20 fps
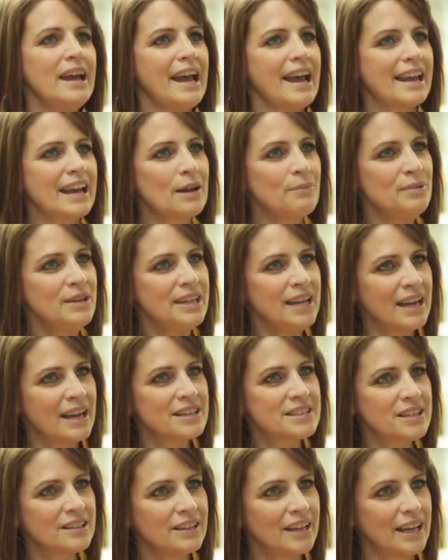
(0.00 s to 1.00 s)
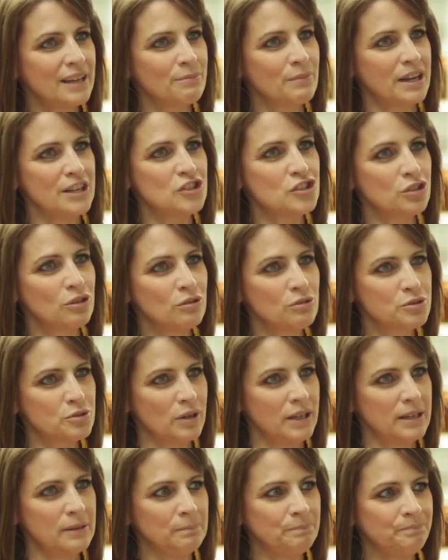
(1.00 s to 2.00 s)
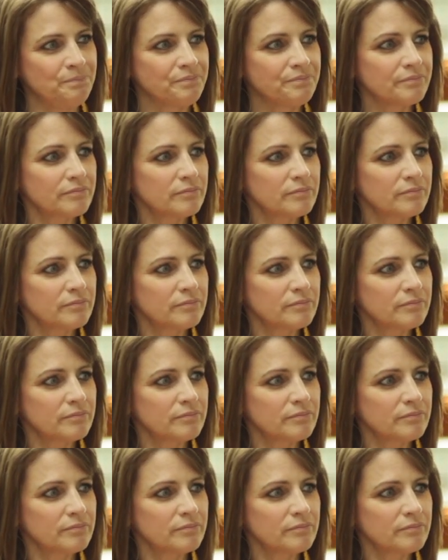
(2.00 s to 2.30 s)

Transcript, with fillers: And I began to let my children